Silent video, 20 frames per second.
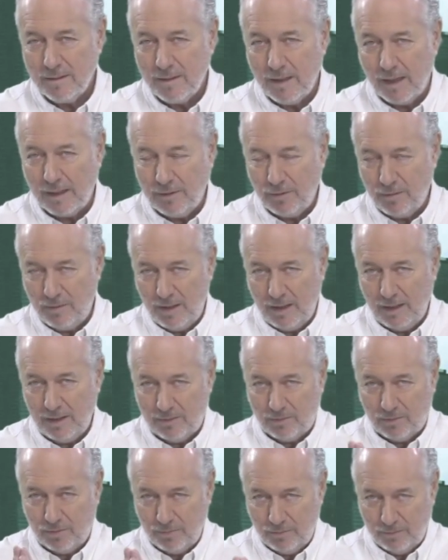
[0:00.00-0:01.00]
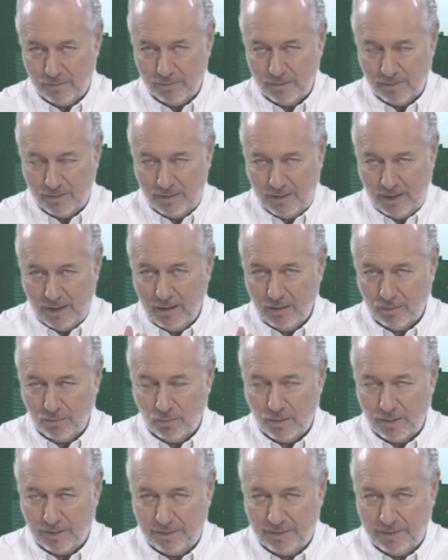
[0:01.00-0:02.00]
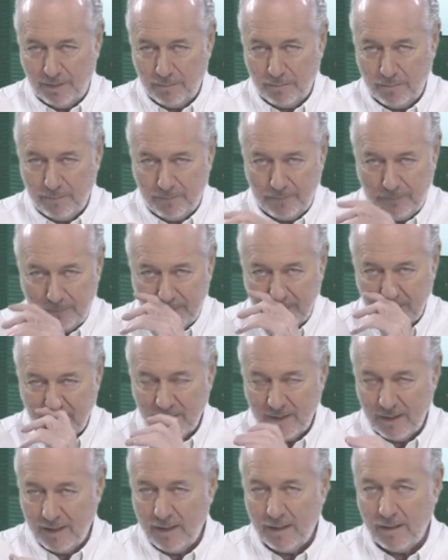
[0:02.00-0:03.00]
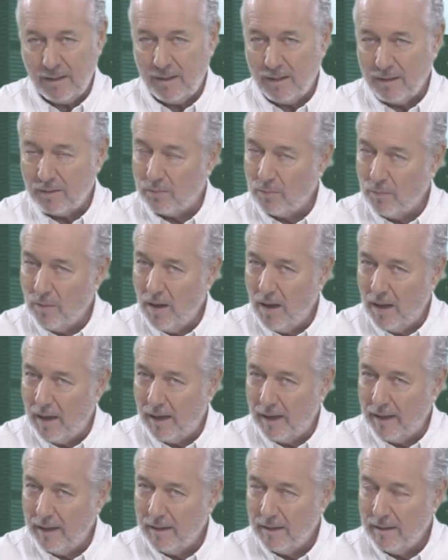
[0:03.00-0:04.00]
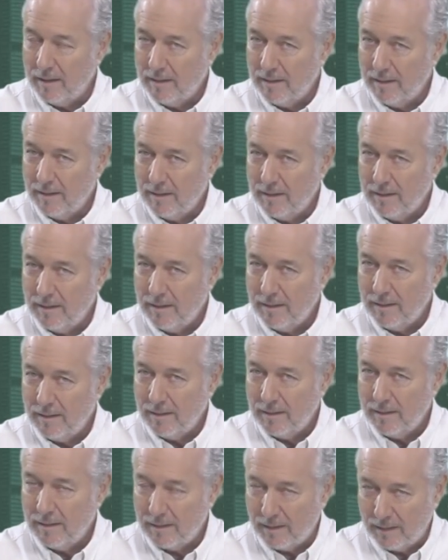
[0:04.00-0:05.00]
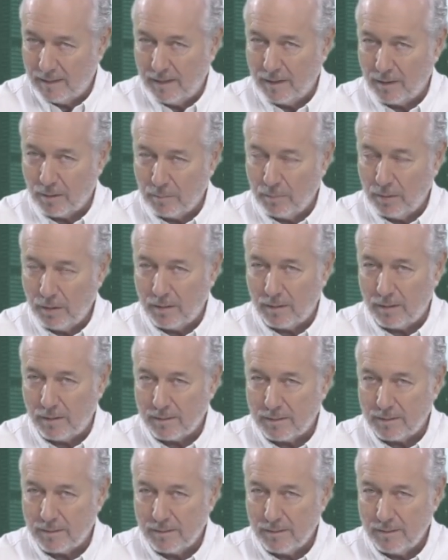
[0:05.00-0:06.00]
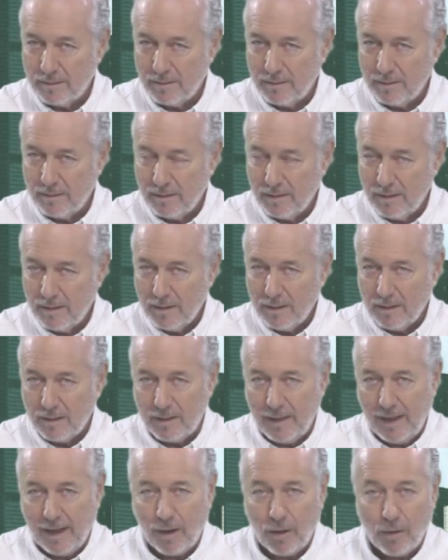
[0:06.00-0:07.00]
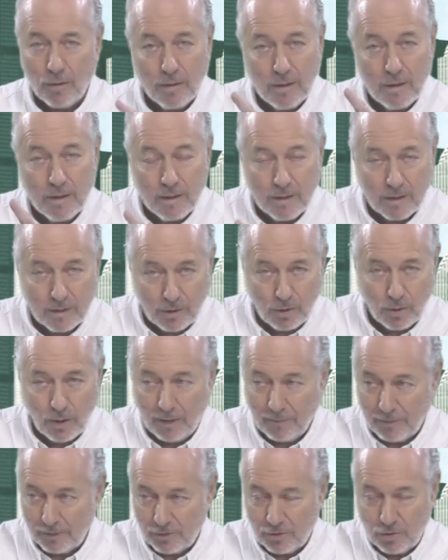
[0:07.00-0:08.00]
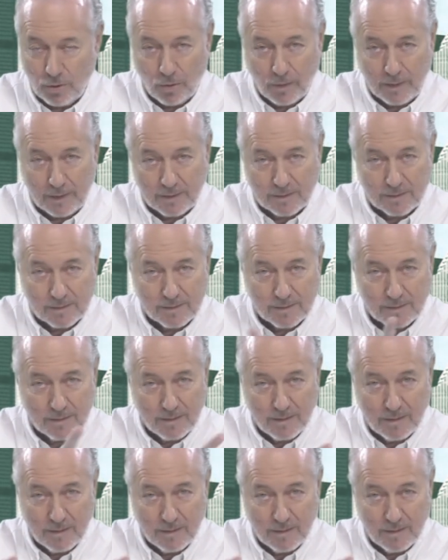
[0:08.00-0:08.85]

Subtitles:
And you need to deal with them in this way, that they are boss. Now, you have a choice.